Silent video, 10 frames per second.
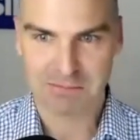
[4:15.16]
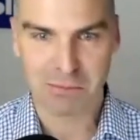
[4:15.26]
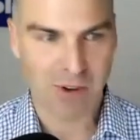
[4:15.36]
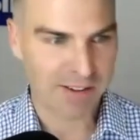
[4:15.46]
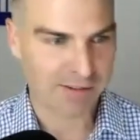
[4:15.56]

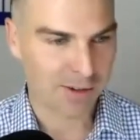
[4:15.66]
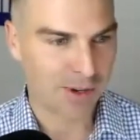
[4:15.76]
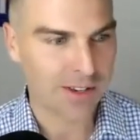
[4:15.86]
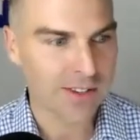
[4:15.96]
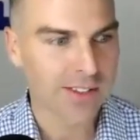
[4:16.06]
whatever it
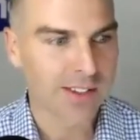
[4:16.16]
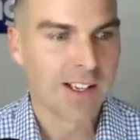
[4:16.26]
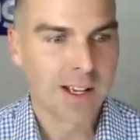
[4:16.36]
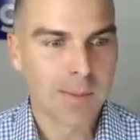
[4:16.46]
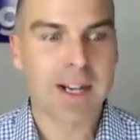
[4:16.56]
was.
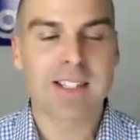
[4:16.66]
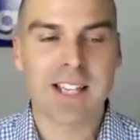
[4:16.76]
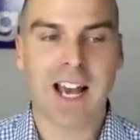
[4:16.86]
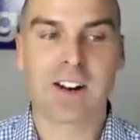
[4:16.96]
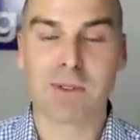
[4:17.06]
But it
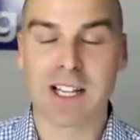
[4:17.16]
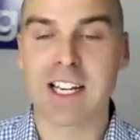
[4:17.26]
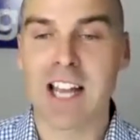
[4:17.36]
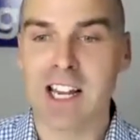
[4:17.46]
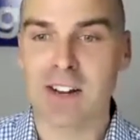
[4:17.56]
sounded really
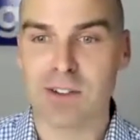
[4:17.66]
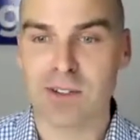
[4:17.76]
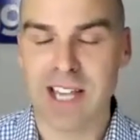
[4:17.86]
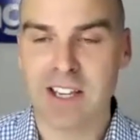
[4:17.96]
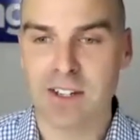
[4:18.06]
negative. It was
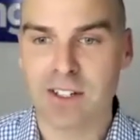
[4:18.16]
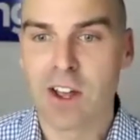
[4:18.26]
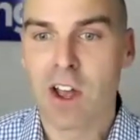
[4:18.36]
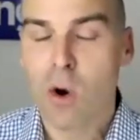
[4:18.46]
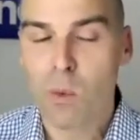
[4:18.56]
anchored.
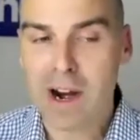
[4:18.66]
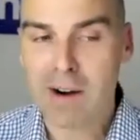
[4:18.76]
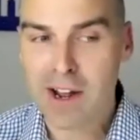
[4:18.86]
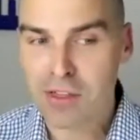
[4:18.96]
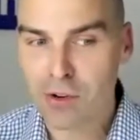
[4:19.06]
Where
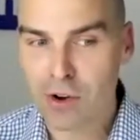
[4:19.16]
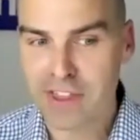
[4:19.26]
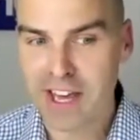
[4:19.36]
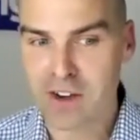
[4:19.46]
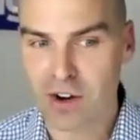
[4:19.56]
I thought
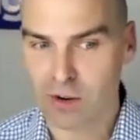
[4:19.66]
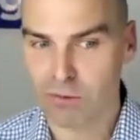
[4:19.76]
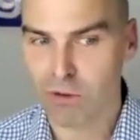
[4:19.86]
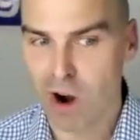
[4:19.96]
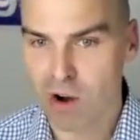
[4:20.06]
they got it
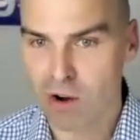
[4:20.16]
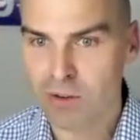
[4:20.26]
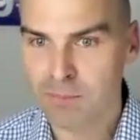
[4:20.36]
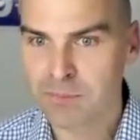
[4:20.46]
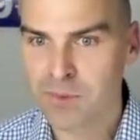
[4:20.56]

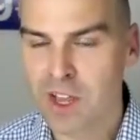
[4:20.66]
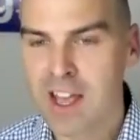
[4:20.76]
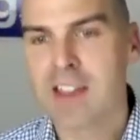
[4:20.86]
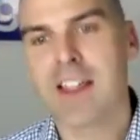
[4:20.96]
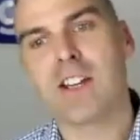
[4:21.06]
wrong
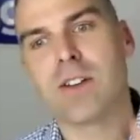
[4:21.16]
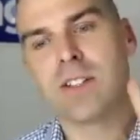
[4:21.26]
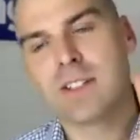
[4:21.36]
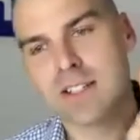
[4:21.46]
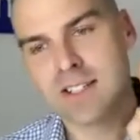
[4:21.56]
they
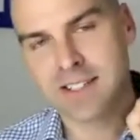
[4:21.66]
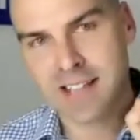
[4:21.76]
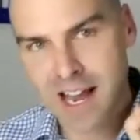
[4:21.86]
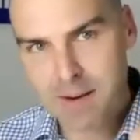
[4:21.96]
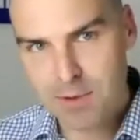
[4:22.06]
use the
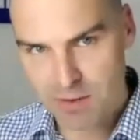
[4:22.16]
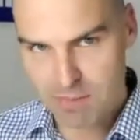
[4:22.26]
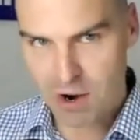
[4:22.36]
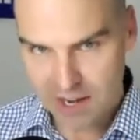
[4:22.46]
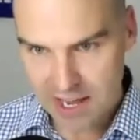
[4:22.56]
same
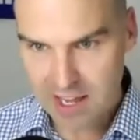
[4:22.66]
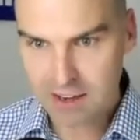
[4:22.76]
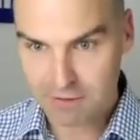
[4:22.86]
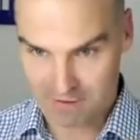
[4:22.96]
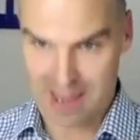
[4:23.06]

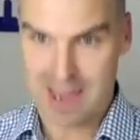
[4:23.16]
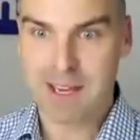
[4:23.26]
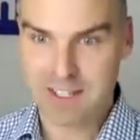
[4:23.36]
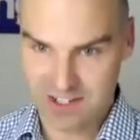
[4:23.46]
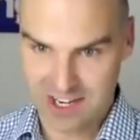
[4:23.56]
mnemonic for
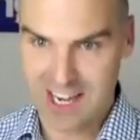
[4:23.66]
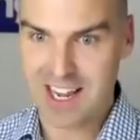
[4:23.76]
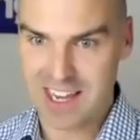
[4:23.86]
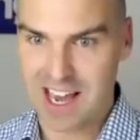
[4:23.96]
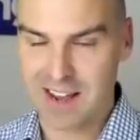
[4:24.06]
MSG
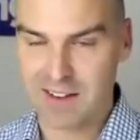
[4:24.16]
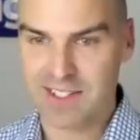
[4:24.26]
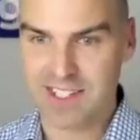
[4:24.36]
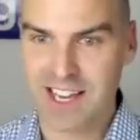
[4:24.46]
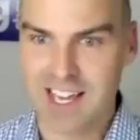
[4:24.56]
and
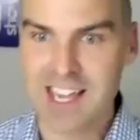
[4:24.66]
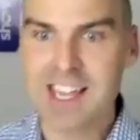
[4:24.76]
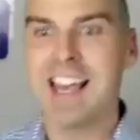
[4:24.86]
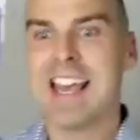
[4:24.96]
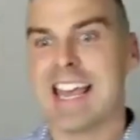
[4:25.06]
KFC
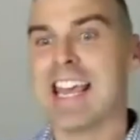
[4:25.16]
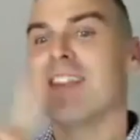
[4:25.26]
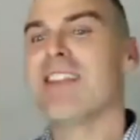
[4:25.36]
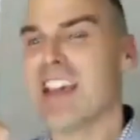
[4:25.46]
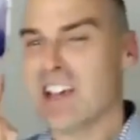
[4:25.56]
in their